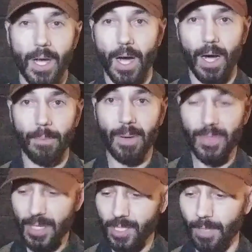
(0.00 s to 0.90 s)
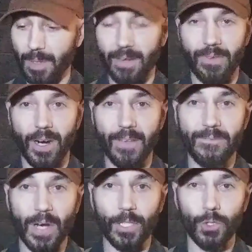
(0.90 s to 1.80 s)
But this can be a very
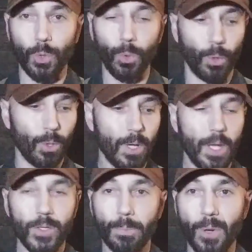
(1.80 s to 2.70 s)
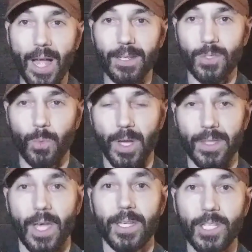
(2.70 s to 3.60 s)
fun tool to practice with.